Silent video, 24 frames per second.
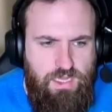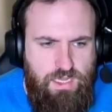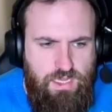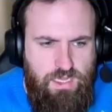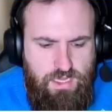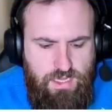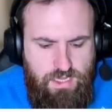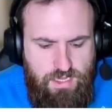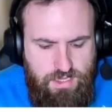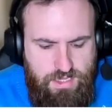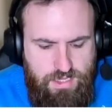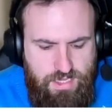
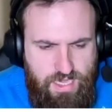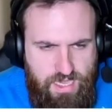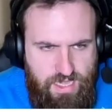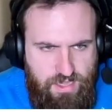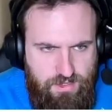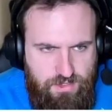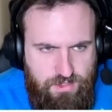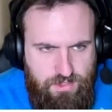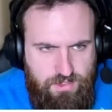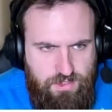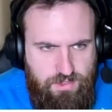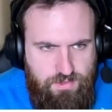
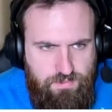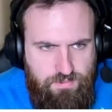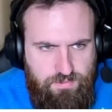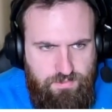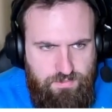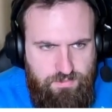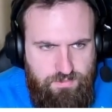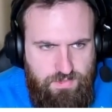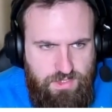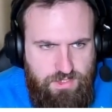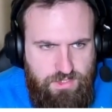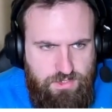Calendar.
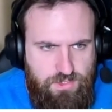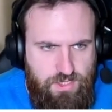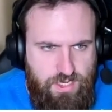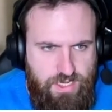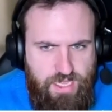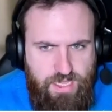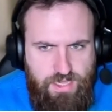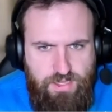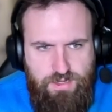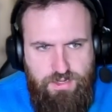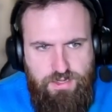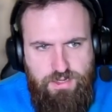Let's try
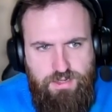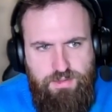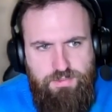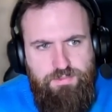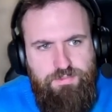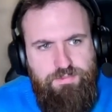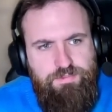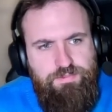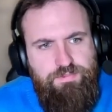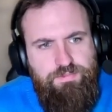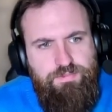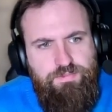calendar.
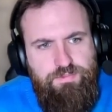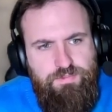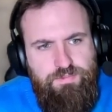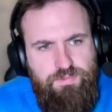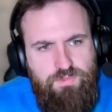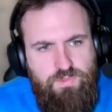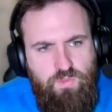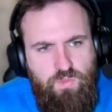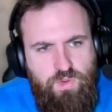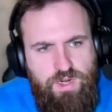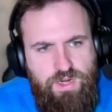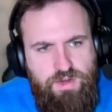
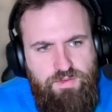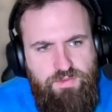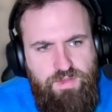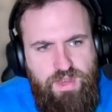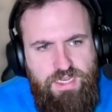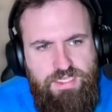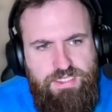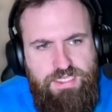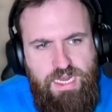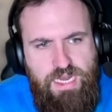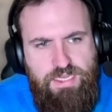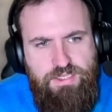When an event is
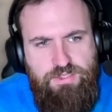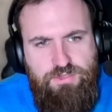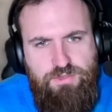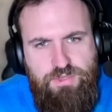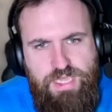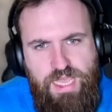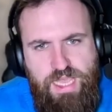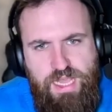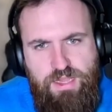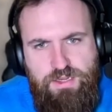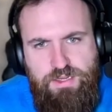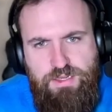added to a
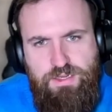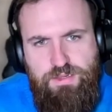calendar,